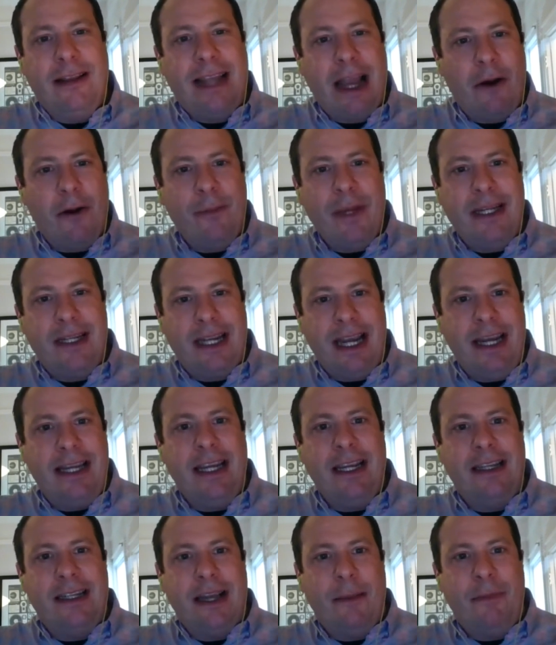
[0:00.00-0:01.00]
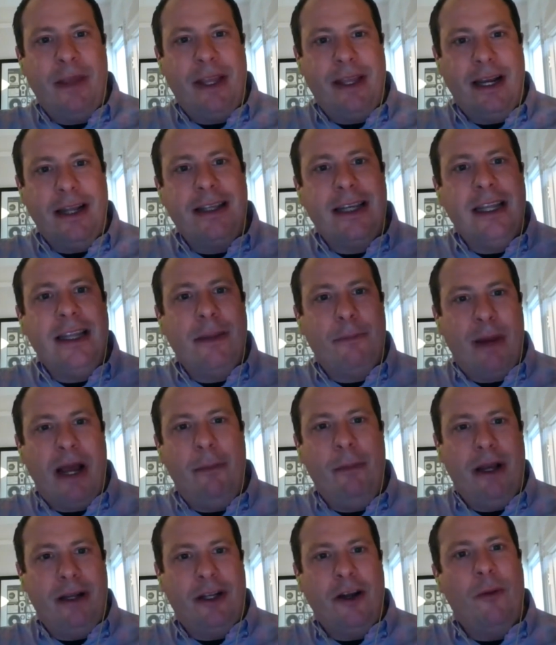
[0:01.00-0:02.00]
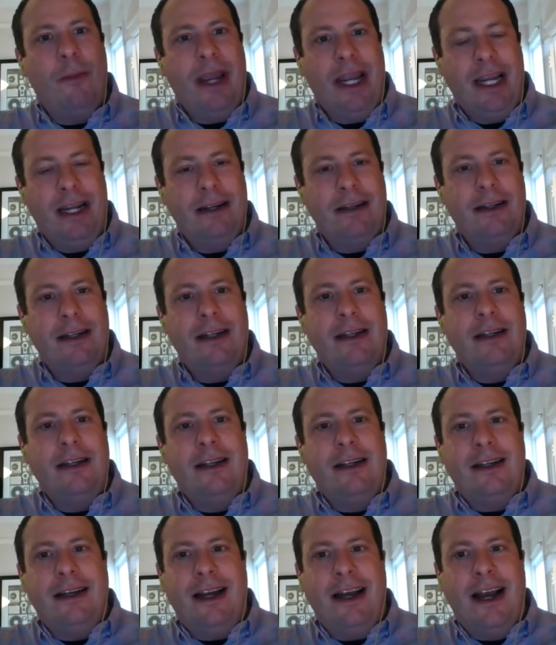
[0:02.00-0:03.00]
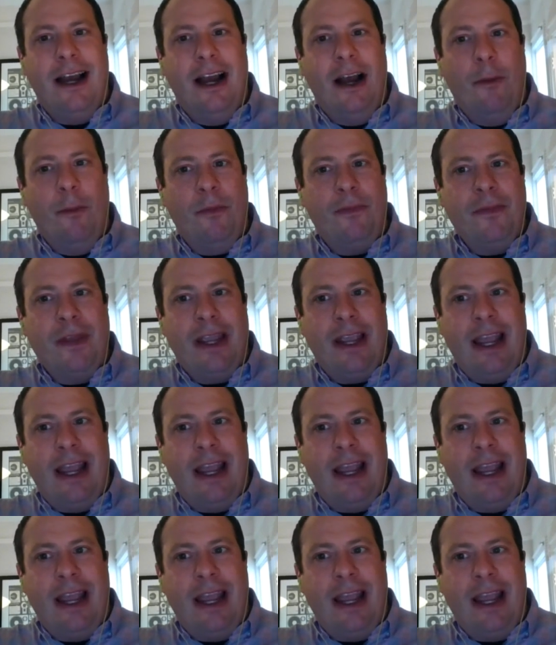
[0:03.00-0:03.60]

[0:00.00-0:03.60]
That would be taking something that is in the public domain um,